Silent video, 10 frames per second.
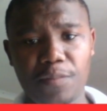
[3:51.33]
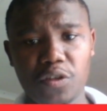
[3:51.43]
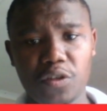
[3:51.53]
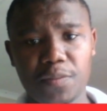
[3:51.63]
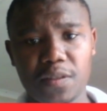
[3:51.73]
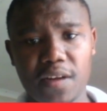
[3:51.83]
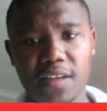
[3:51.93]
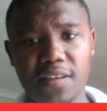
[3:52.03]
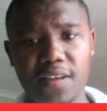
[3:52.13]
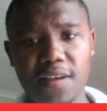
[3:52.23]
bishops right
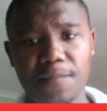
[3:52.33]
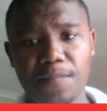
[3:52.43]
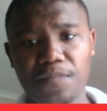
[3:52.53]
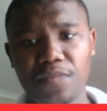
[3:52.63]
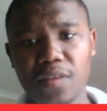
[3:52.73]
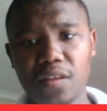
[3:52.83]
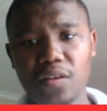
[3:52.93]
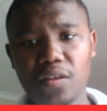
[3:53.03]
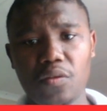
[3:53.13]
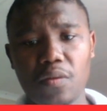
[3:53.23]
here, you
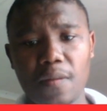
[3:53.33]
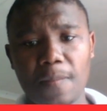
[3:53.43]
know.